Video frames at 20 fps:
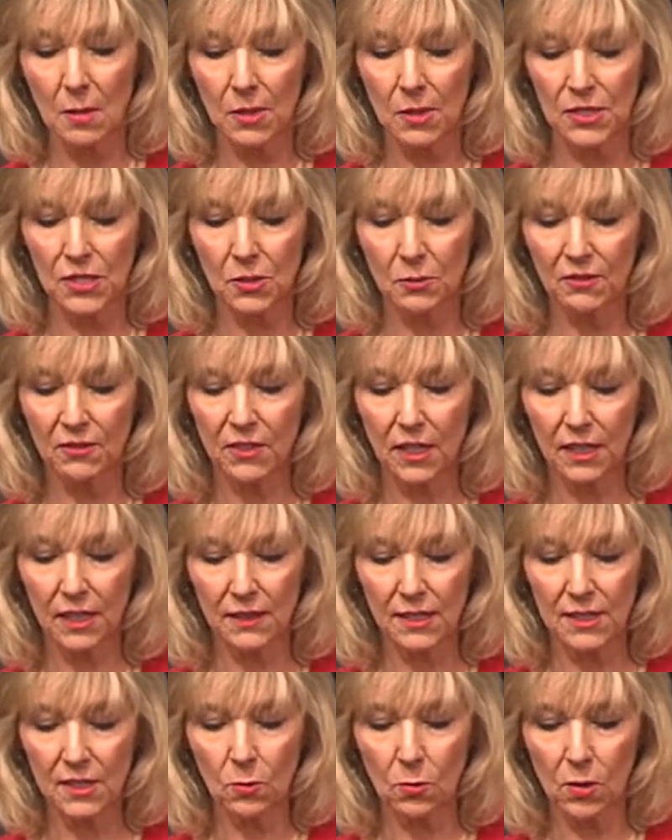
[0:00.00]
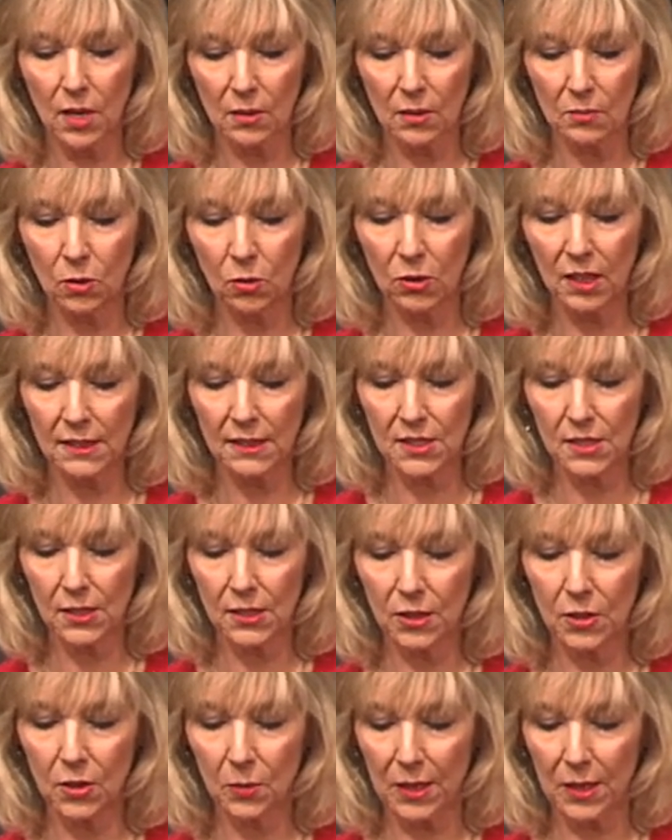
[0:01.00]
But so we've got this guacamole that's
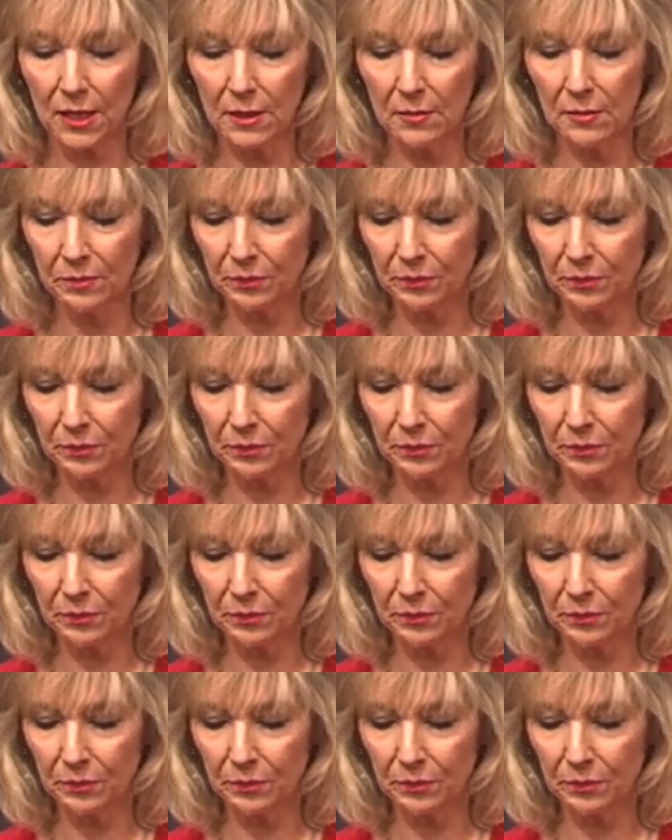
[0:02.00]
going to go in.